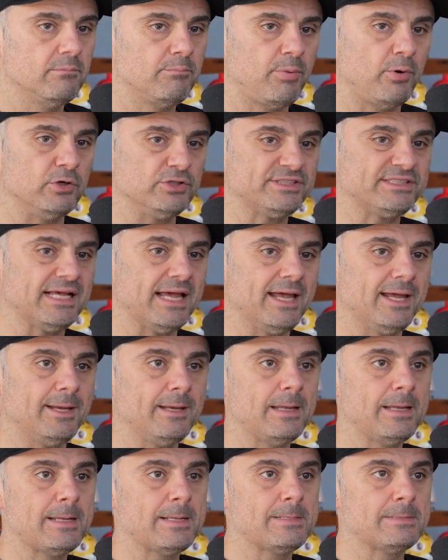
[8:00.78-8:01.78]
per
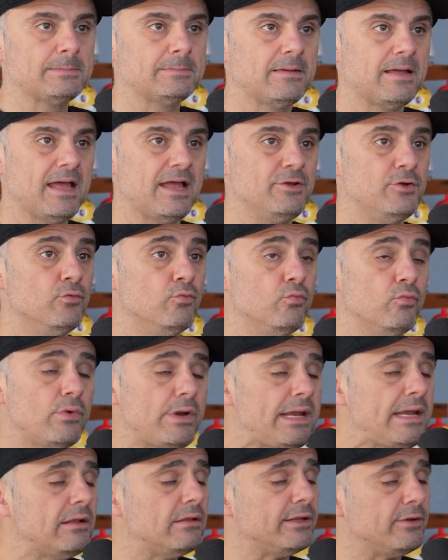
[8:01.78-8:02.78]
se, and you're
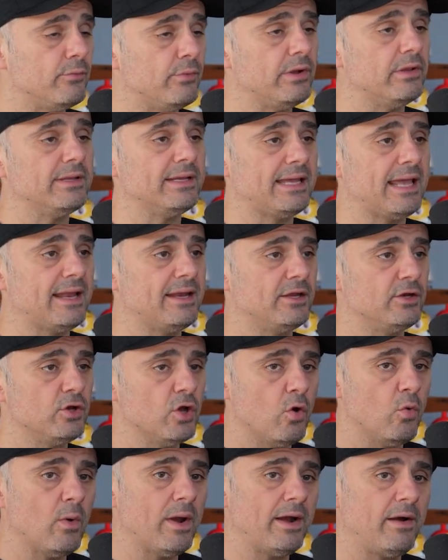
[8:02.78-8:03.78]
really, really getting
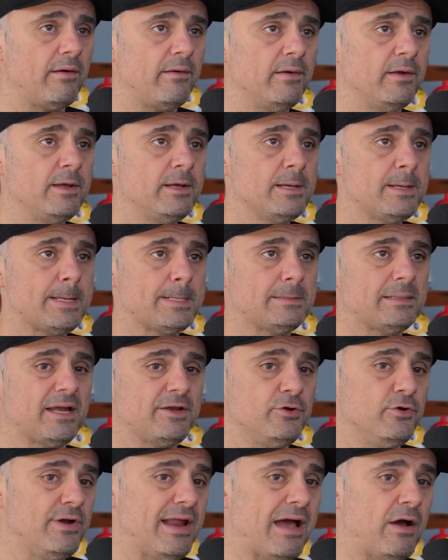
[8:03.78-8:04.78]
nowhere,
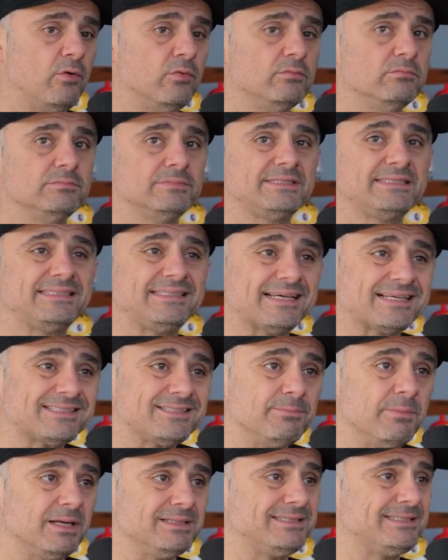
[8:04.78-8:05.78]
and you're now
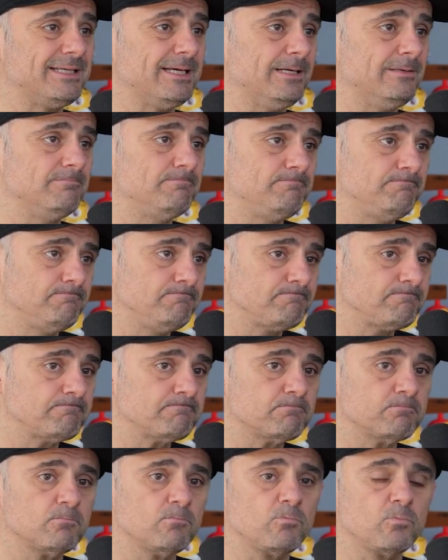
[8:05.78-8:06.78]
6 months in,
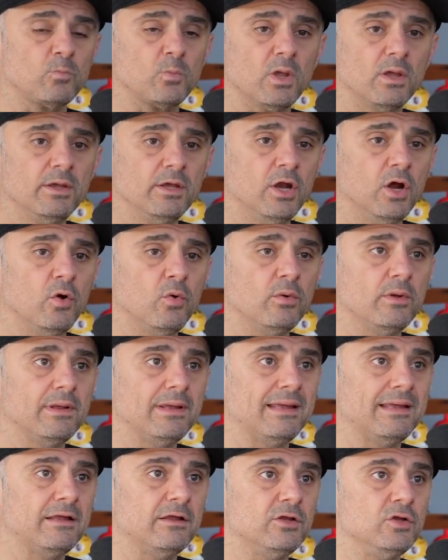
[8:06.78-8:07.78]
you know,
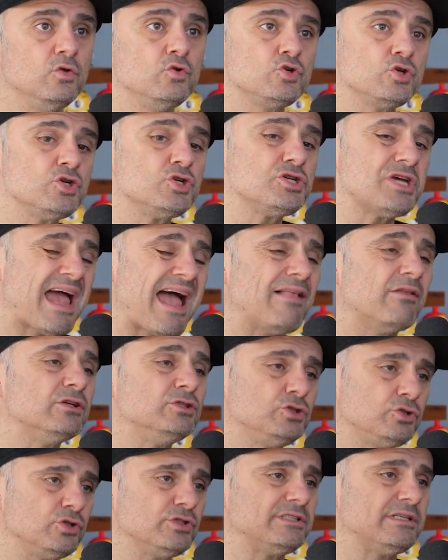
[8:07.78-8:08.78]
you should
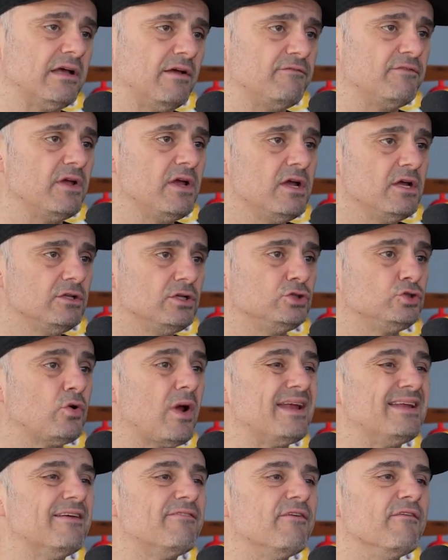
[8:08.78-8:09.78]
challenge yourself to
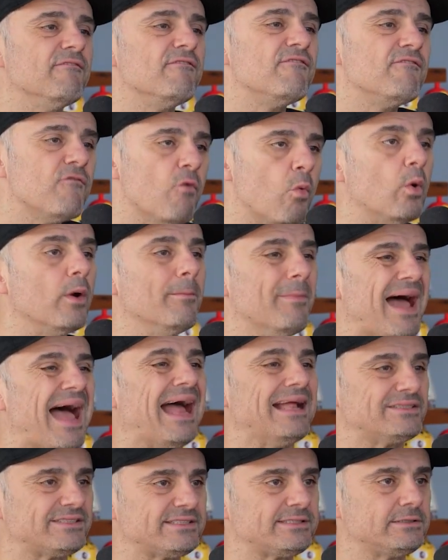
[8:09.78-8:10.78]
try different
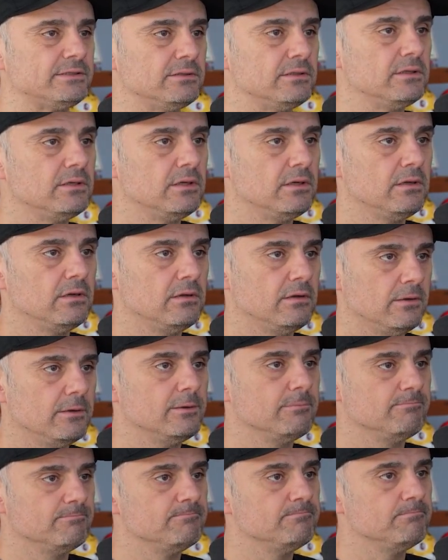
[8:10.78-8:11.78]
formats. Yeah.
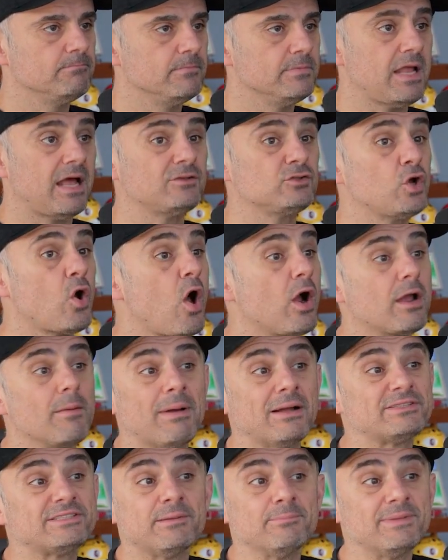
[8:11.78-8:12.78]
Not talk
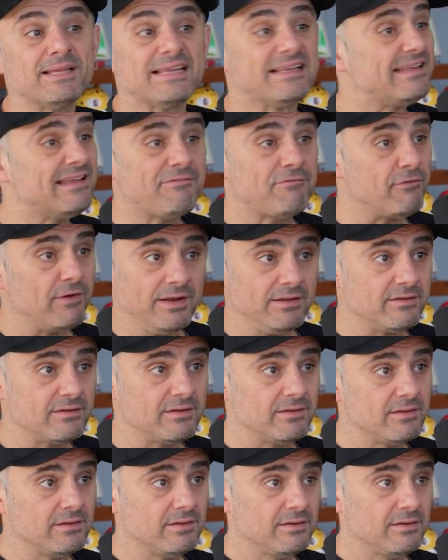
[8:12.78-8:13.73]
about something different.